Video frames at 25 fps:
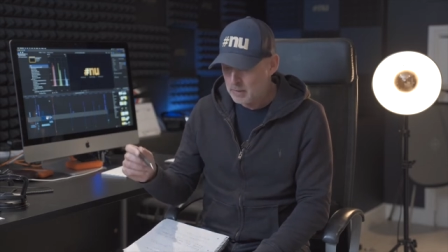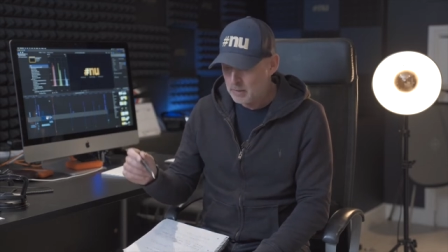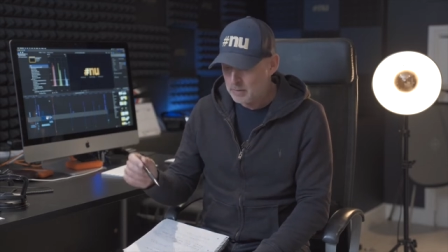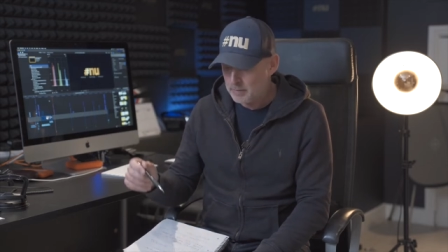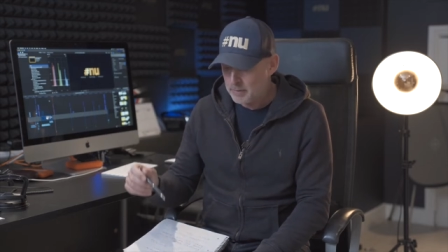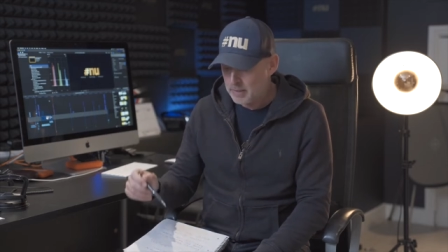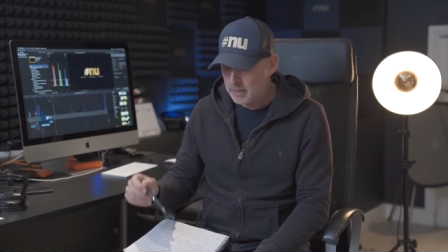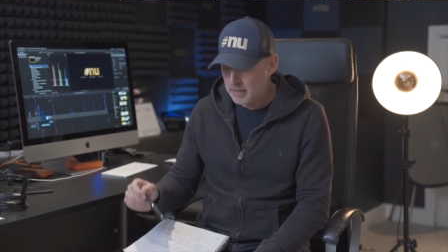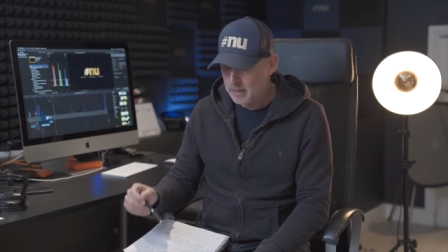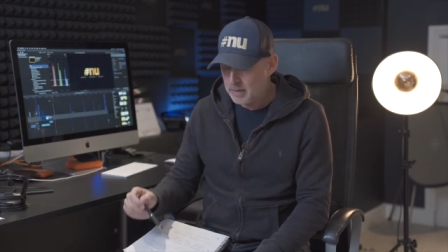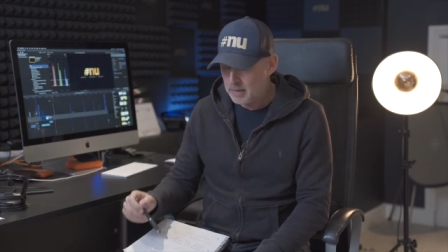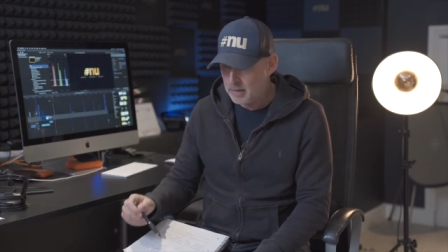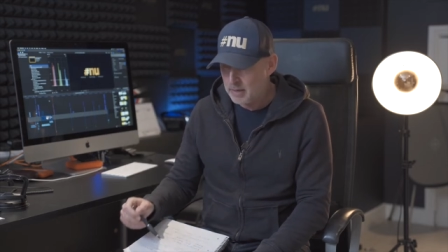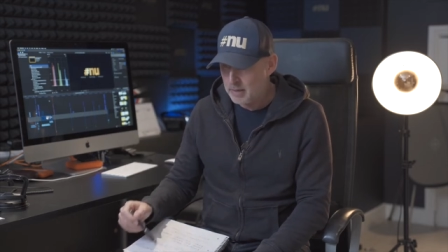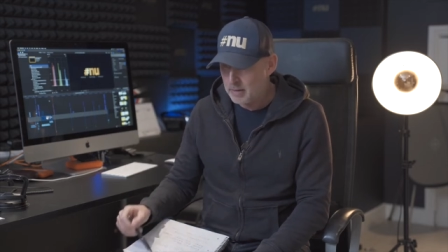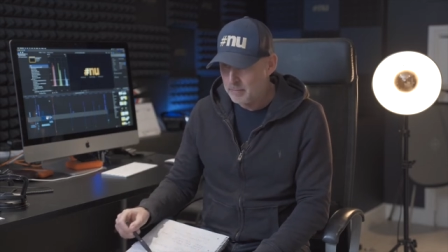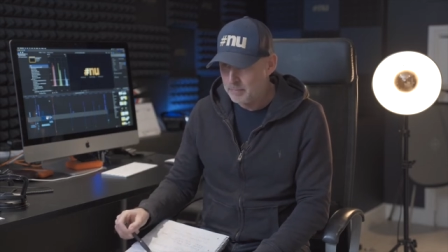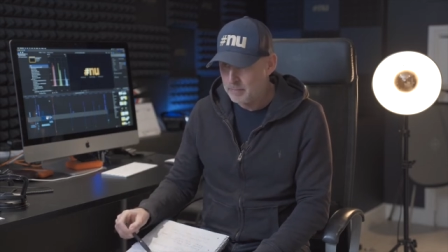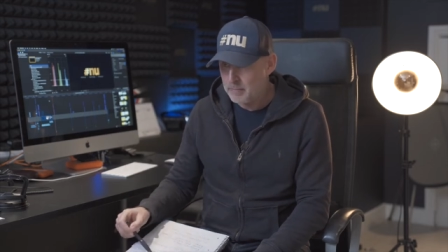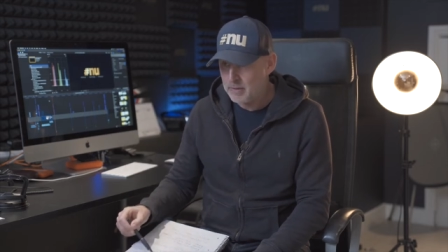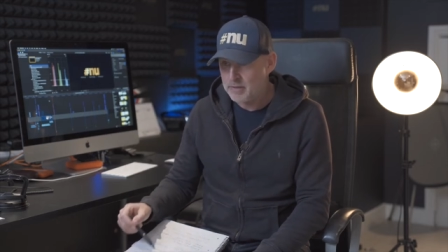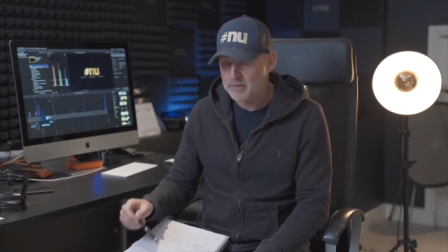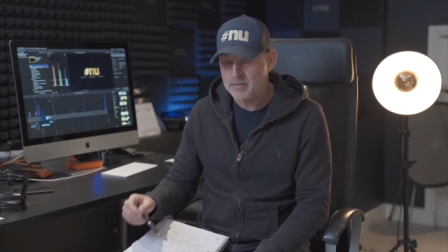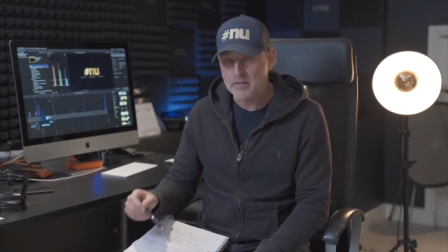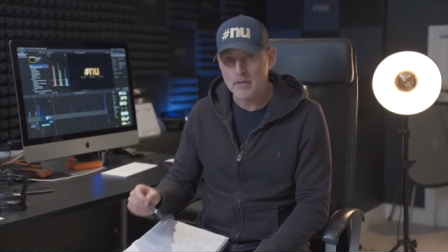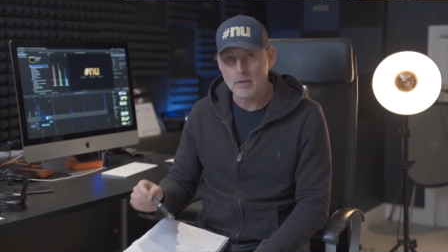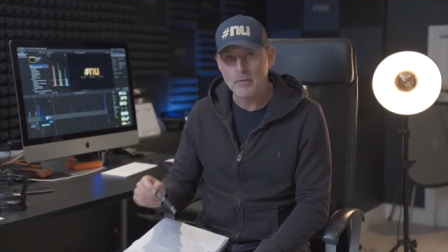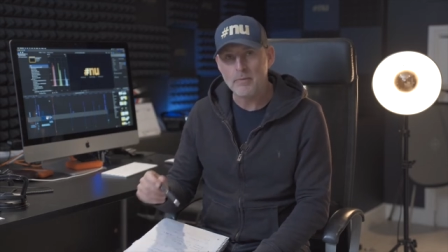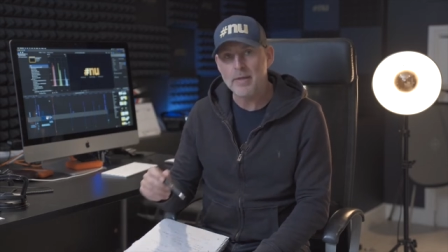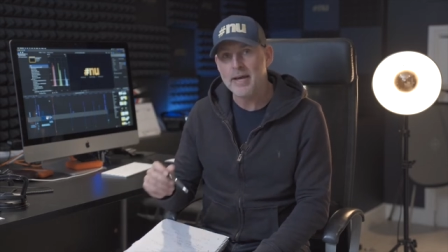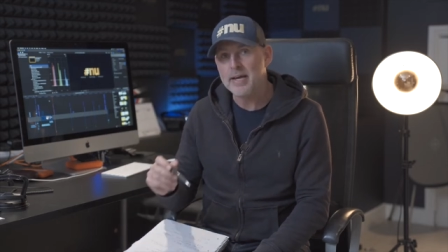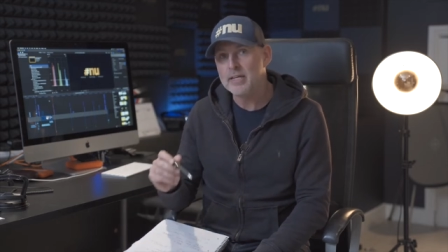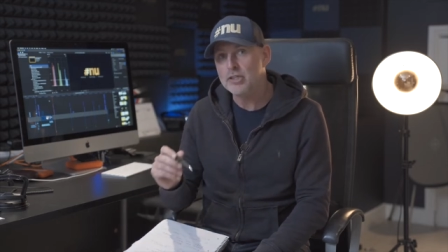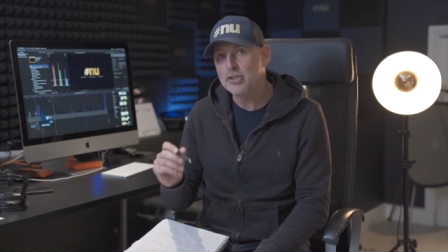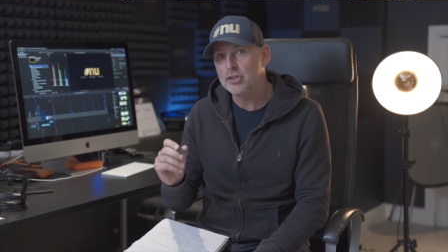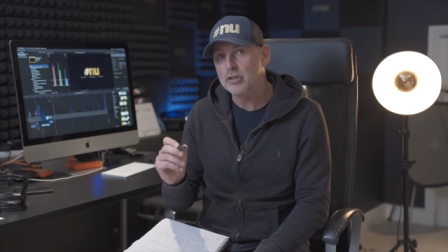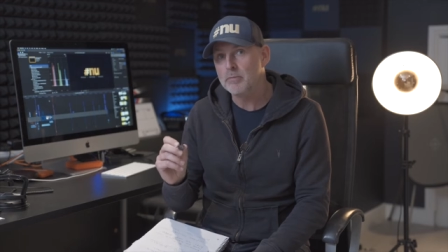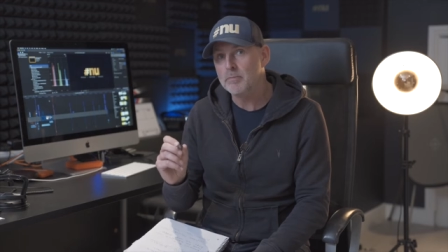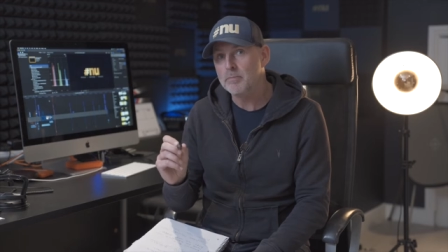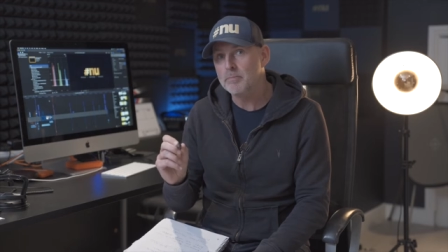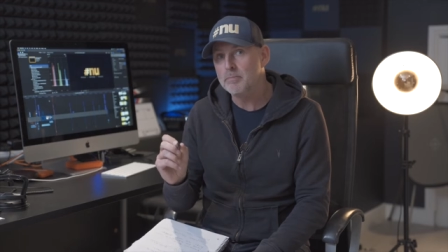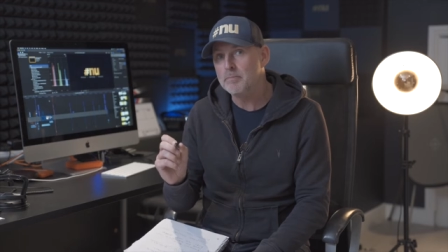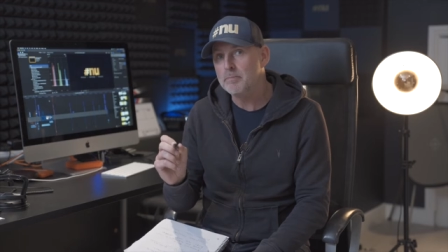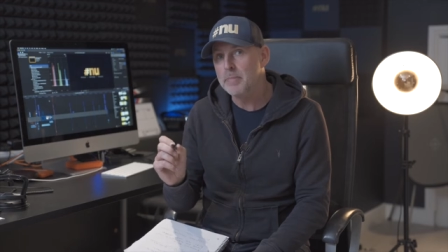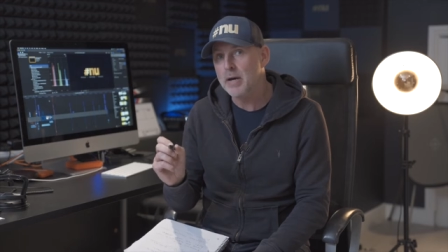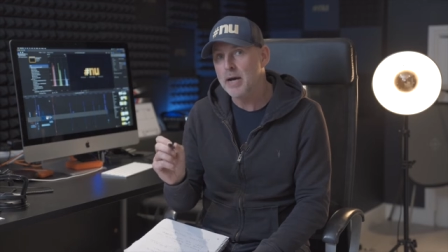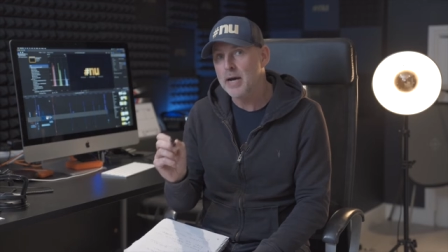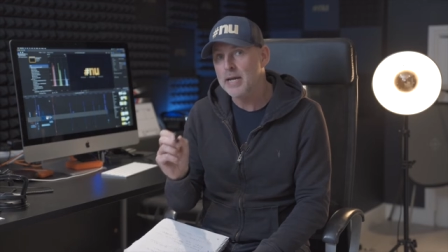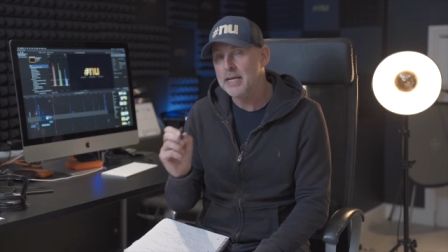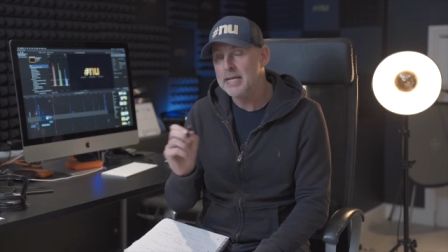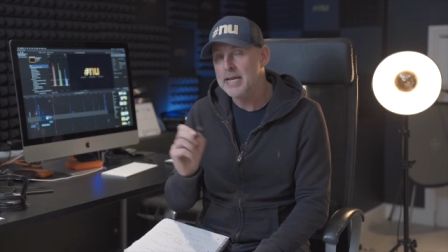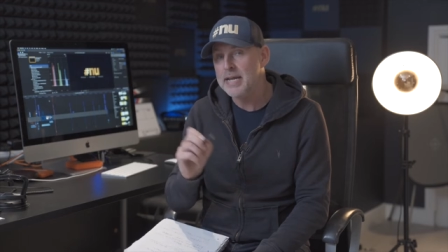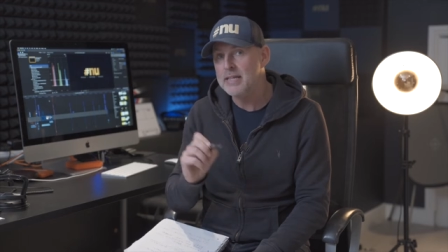So that should, by the